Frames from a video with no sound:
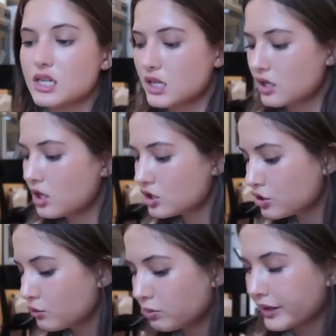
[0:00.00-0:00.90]
excited
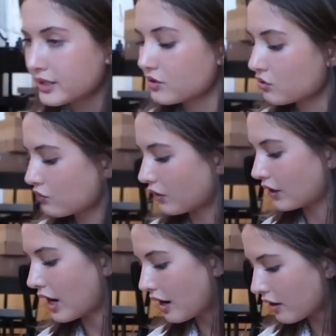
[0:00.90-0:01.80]
to place those
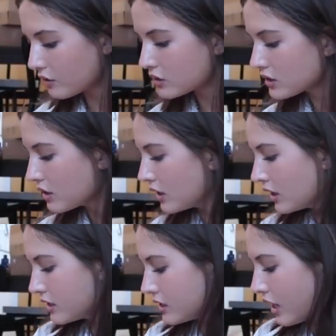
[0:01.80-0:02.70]
around the house.
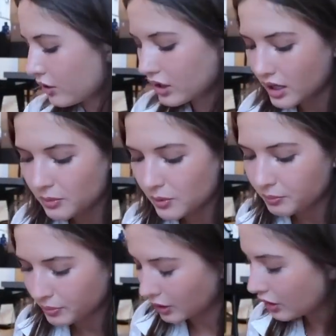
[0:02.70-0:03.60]
I ordered a couple
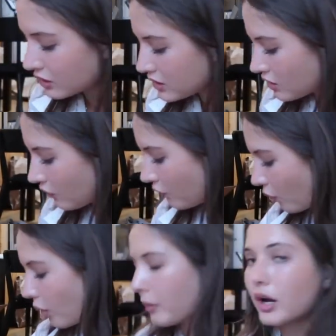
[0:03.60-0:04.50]
books
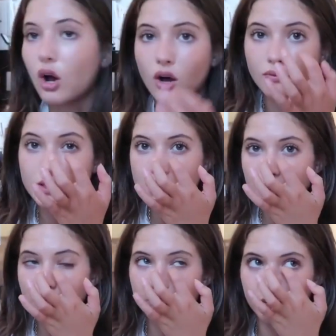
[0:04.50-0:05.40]
for my coffee
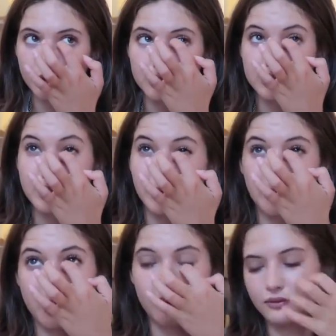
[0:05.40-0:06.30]
table, if you're interested
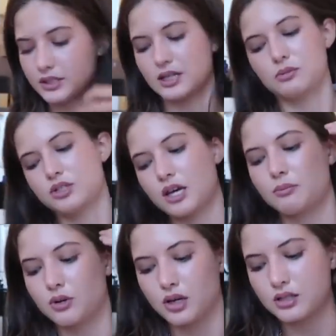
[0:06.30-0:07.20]
in coffee table
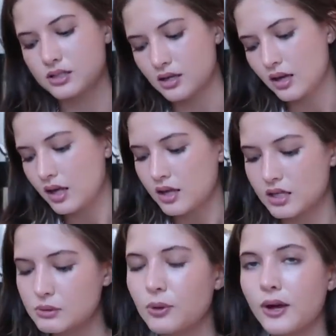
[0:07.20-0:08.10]
type books.
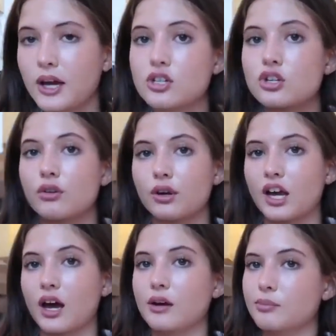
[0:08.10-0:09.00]
This book I actually
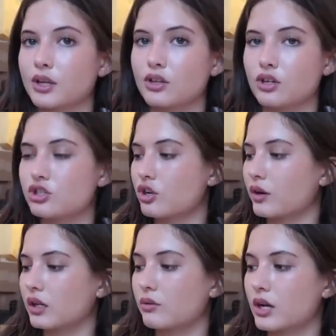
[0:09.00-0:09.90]
already had, but I thought I'd show
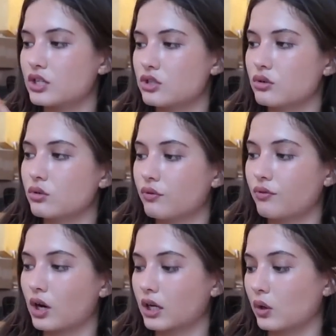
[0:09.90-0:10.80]
it anyway. Do the
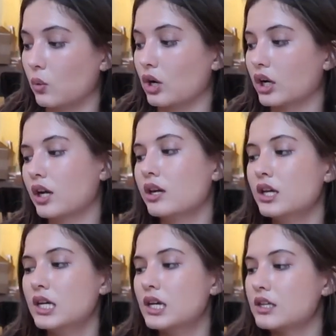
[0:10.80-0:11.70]
Fucking Work.
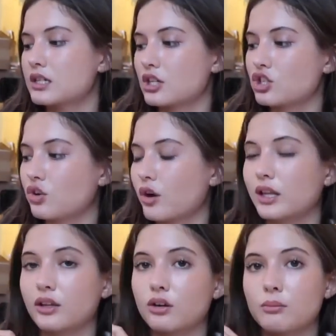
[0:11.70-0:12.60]
Such a
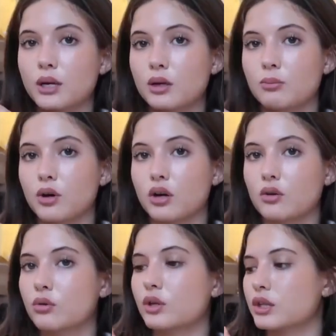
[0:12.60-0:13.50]
great little mini
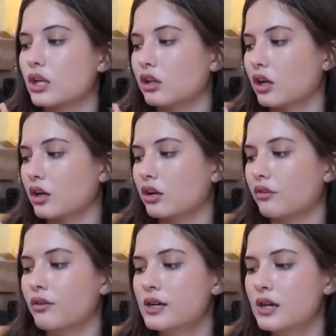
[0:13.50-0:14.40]
book with a lot
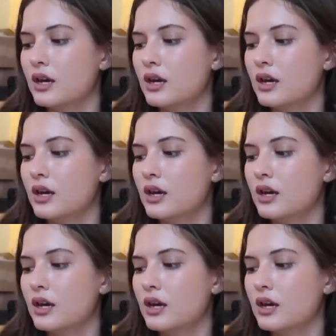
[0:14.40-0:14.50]
of